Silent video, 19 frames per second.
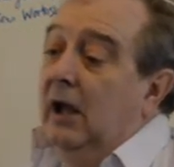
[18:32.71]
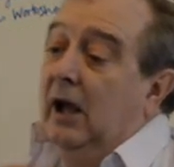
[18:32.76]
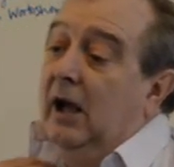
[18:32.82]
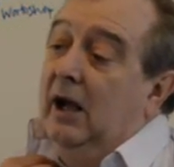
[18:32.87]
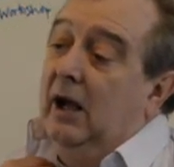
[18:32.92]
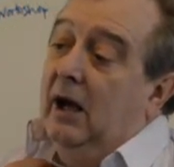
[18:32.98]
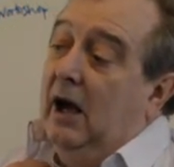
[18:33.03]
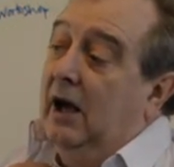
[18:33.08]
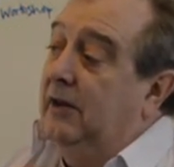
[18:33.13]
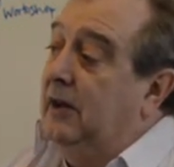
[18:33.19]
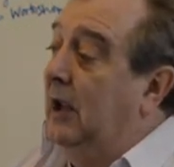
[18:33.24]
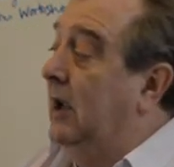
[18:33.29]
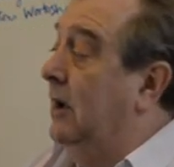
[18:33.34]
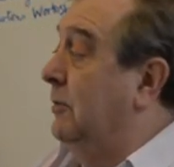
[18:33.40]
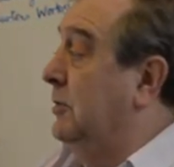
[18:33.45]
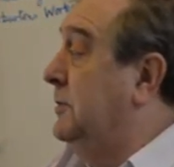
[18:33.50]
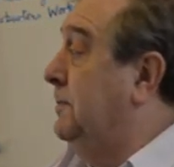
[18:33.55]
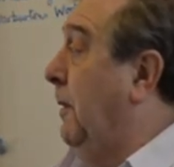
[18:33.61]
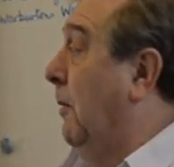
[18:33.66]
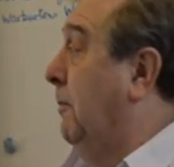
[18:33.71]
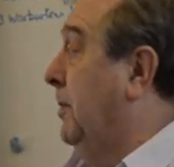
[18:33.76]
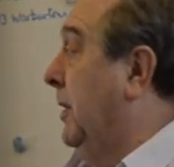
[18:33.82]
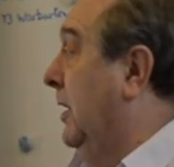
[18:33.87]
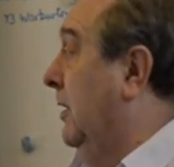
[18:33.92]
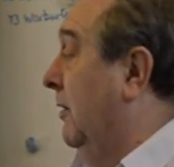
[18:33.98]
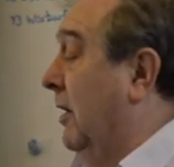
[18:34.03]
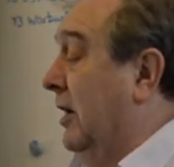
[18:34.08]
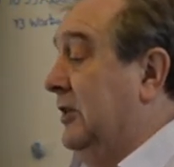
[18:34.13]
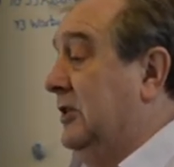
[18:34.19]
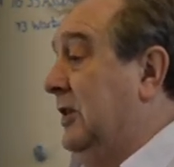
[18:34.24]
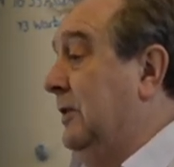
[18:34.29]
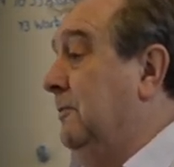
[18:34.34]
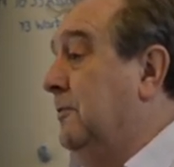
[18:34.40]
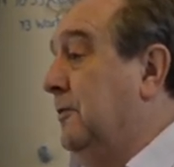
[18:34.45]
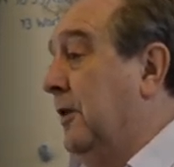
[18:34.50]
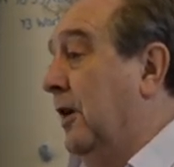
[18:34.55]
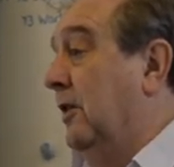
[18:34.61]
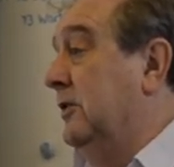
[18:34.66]
I think it was popularized in
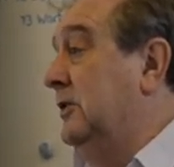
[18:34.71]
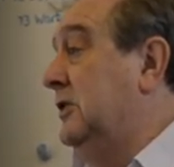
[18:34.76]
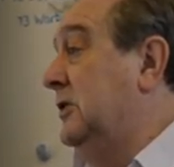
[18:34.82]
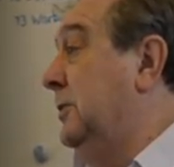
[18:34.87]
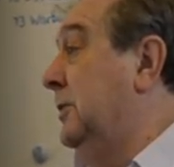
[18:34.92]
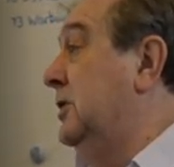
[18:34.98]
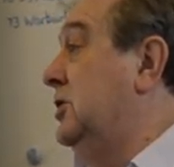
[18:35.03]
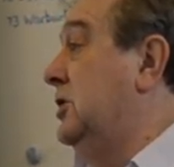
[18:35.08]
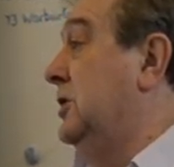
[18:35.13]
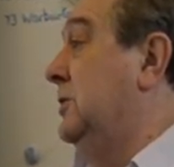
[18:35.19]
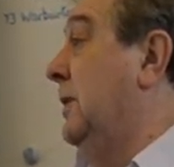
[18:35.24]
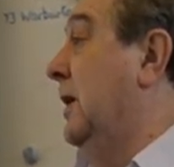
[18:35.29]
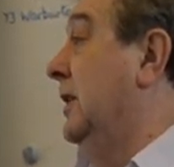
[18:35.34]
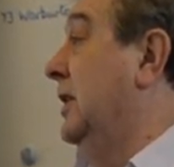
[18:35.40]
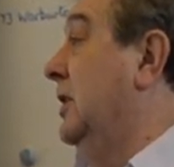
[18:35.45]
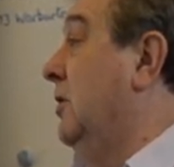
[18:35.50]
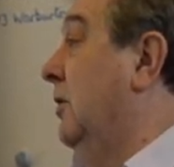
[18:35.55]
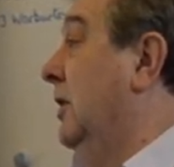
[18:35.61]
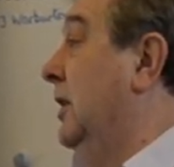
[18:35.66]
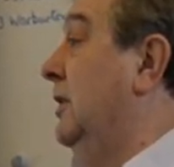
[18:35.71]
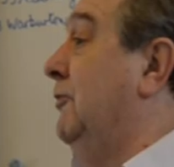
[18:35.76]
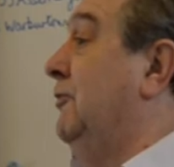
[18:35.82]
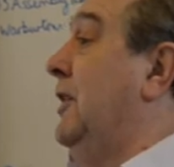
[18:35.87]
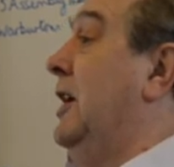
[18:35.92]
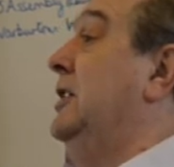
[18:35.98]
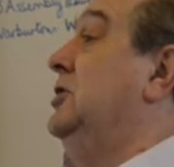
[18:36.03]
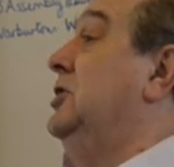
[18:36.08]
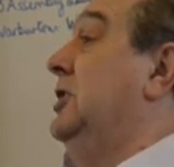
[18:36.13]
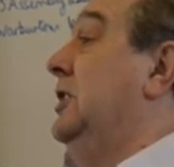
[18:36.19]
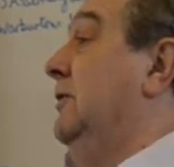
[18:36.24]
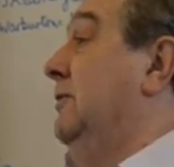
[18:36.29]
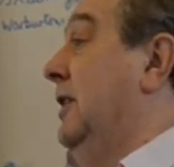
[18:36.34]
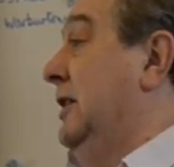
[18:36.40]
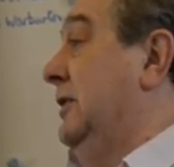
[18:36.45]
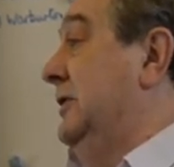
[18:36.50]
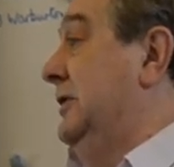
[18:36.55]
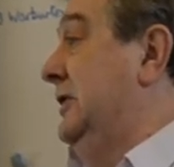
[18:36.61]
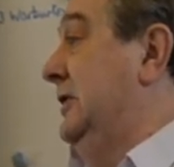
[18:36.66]
France, which is why they call it the French
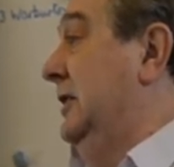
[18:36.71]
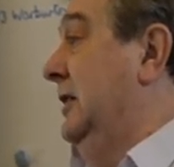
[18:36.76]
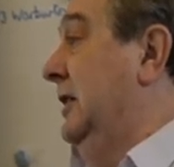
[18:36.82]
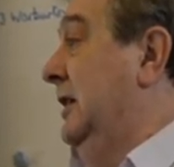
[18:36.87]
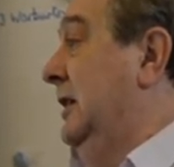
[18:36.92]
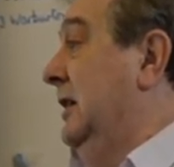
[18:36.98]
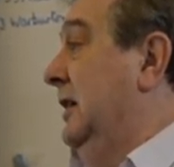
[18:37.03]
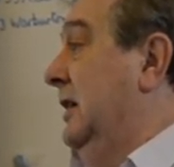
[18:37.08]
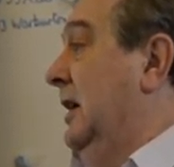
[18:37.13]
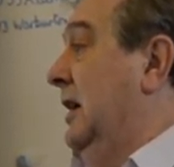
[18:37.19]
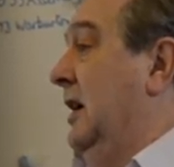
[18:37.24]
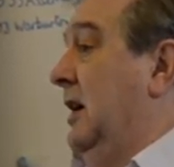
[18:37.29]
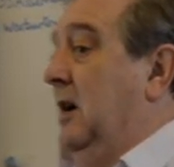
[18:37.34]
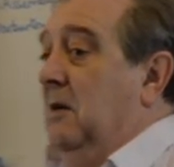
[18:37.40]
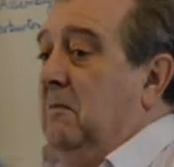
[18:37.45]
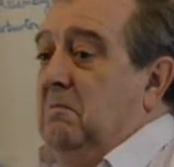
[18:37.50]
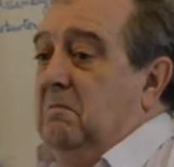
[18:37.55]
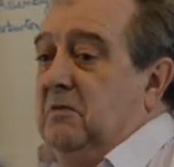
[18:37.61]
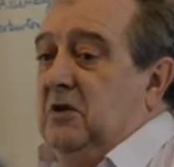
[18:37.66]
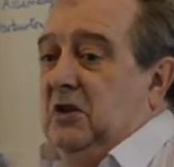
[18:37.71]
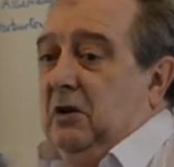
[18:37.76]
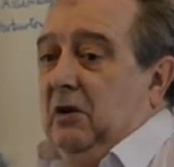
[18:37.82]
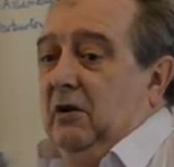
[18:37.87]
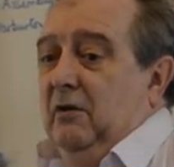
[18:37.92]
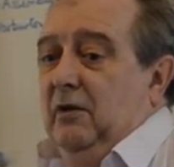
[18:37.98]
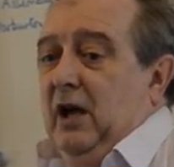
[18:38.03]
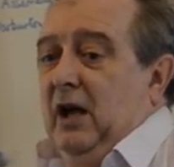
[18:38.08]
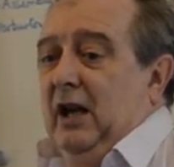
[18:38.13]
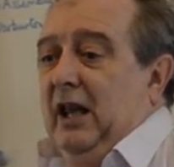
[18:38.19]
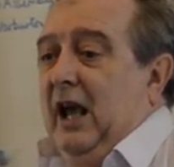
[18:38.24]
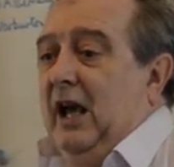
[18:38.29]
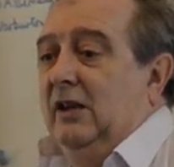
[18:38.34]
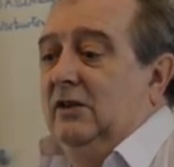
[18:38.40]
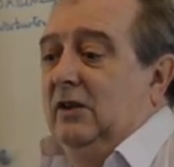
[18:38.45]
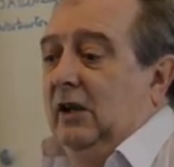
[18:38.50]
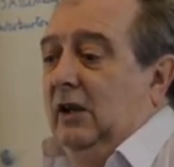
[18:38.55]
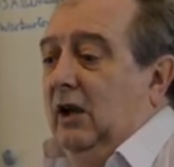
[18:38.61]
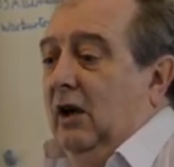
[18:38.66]
defense. Sort of early
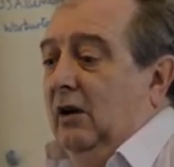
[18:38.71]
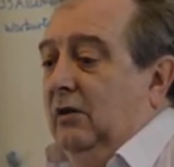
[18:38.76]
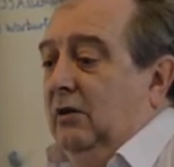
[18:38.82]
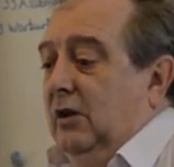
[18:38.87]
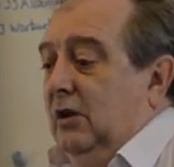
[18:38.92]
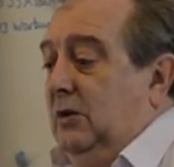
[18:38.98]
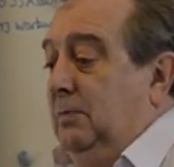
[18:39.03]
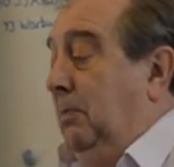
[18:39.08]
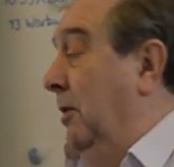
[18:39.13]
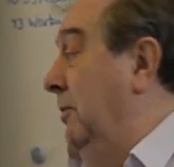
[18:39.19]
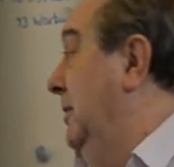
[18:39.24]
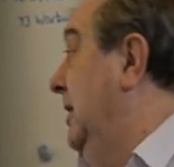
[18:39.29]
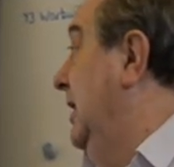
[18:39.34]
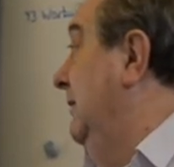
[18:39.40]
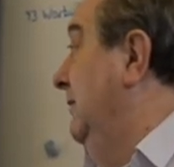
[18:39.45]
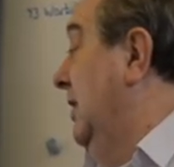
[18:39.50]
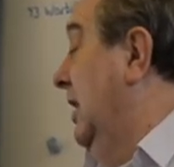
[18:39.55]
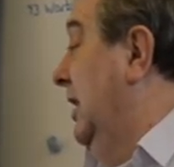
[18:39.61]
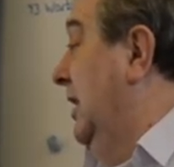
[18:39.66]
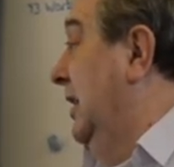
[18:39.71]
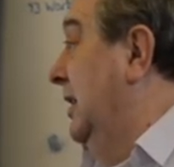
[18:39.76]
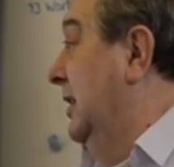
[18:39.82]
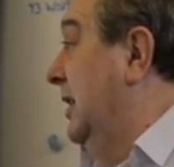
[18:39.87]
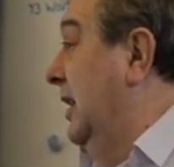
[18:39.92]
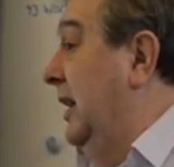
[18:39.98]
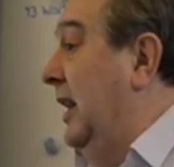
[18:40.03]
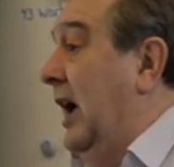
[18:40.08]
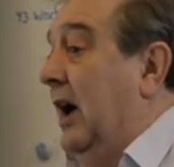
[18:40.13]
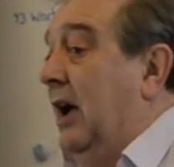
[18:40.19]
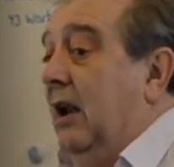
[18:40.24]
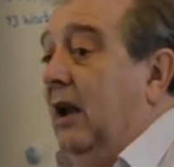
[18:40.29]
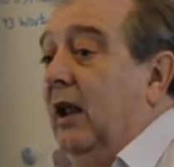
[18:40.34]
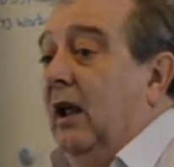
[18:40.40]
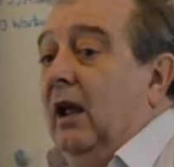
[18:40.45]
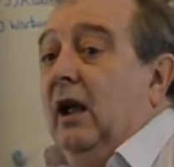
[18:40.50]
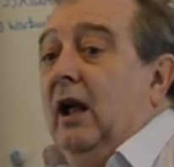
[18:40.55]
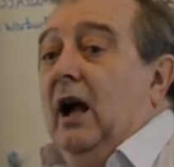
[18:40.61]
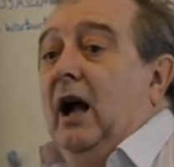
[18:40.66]
1800s, probably even earlier than that.
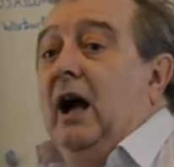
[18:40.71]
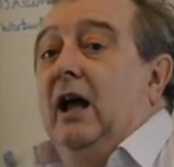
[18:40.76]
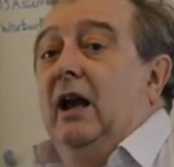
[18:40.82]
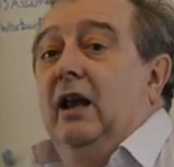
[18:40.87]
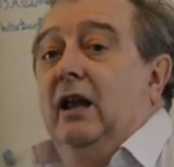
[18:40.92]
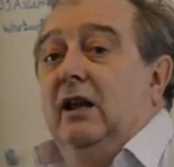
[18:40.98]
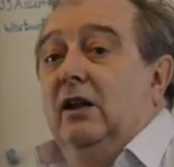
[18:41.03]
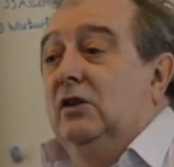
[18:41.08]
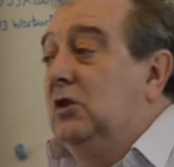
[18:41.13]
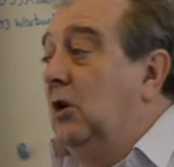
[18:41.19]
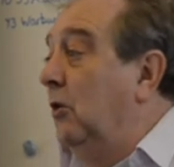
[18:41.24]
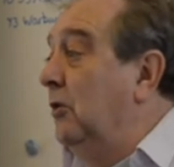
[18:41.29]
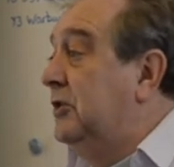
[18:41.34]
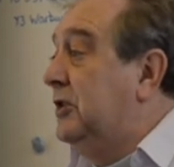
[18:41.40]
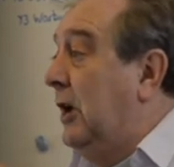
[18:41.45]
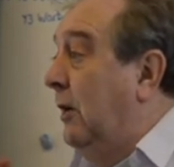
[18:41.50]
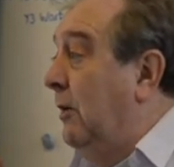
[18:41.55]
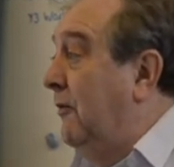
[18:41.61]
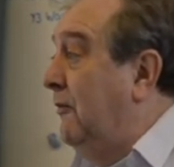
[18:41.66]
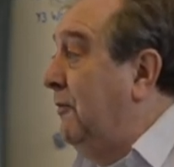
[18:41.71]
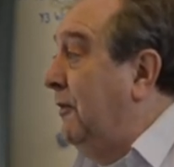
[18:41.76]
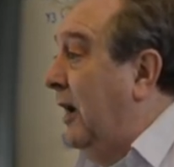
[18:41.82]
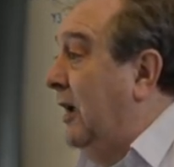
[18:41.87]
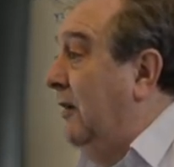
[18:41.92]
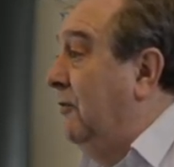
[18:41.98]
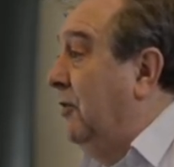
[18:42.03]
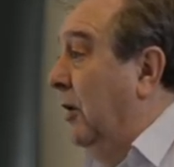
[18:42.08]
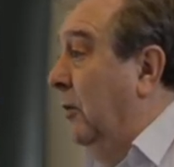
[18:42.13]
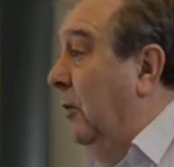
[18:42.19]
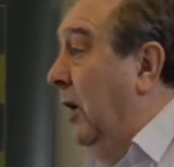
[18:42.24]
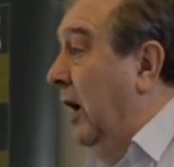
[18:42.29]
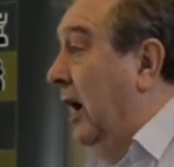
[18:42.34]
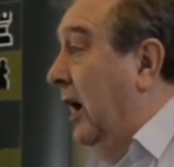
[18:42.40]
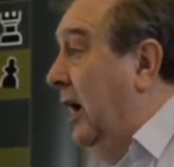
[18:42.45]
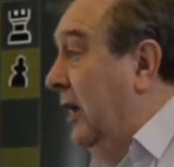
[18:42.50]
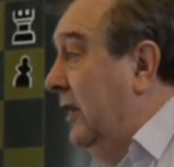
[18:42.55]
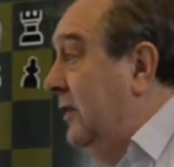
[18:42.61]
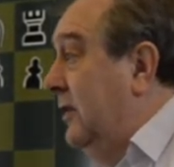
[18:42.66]
And it is also a favorite
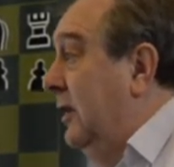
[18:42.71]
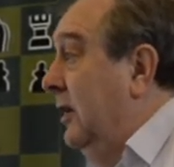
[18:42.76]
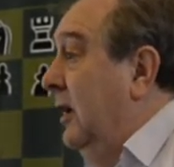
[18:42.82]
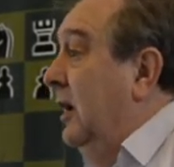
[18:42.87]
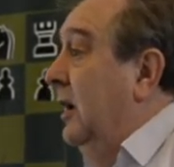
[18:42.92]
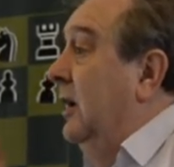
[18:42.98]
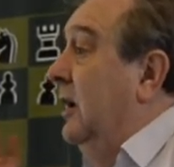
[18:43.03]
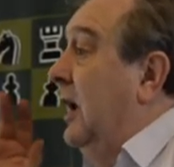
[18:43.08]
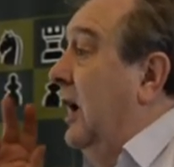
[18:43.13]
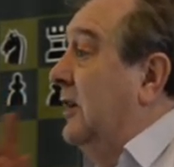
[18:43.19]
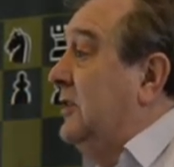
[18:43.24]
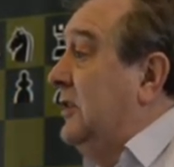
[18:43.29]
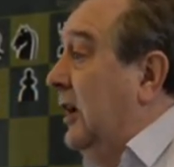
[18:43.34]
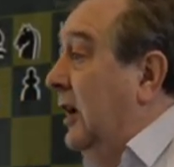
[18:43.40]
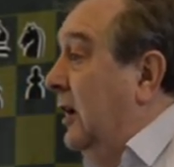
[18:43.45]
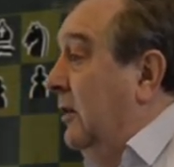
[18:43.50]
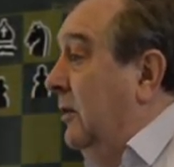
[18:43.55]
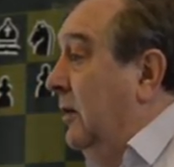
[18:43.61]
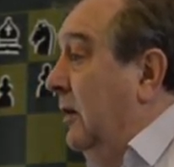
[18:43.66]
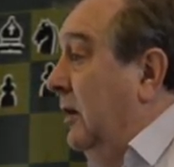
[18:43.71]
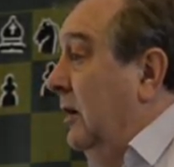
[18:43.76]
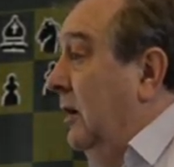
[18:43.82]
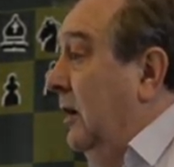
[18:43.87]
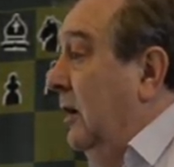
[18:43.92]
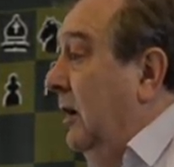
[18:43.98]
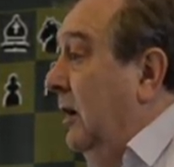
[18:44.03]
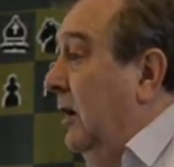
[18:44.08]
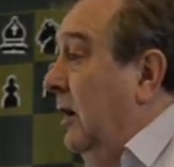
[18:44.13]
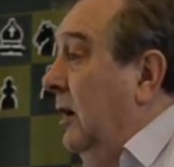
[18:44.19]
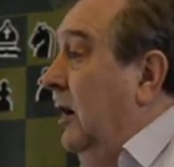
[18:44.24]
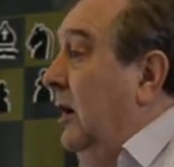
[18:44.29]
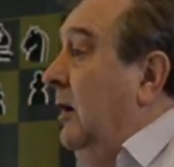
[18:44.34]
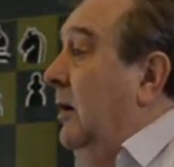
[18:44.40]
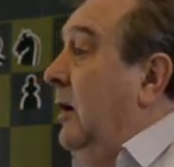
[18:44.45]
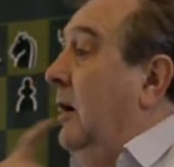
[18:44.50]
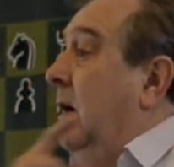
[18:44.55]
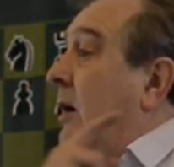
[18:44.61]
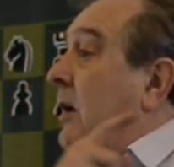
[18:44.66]
with, guess who?
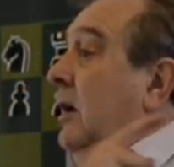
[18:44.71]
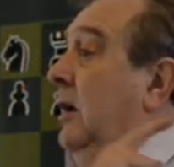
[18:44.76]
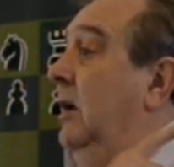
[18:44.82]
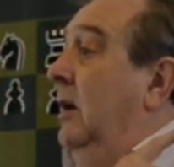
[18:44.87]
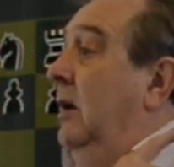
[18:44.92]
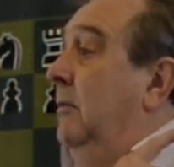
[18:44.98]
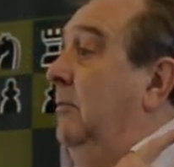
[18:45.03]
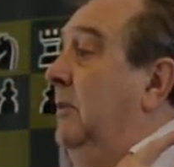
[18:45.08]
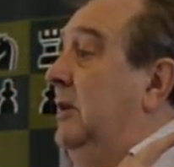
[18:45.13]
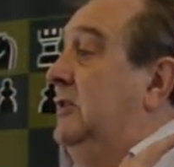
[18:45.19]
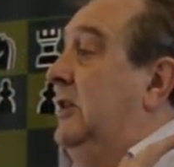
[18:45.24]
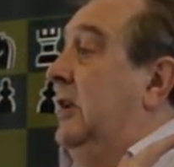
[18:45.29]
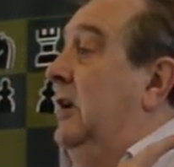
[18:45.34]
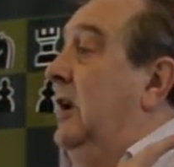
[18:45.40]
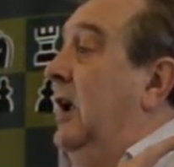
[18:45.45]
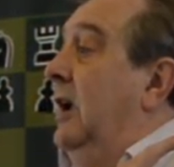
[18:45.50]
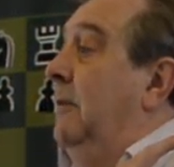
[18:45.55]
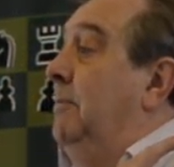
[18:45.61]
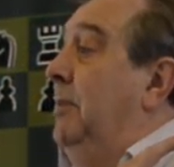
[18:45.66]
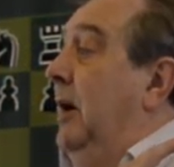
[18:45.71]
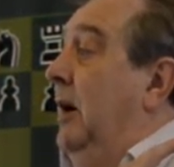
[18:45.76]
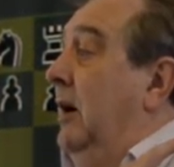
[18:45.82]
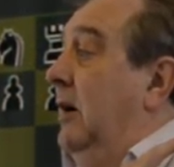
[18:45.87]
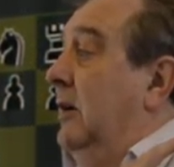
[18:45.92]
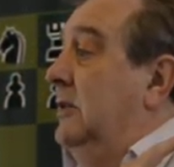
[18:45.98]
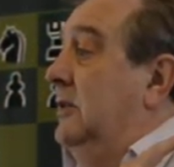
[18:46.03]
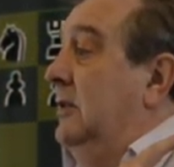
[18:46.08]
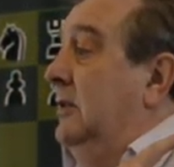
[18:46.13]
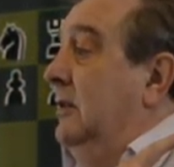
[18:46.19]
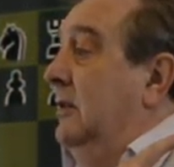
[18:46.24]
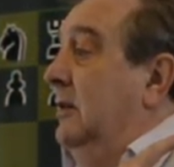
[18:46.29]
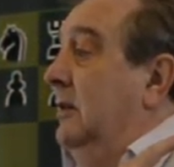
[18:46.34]
Mr. Nick Pert.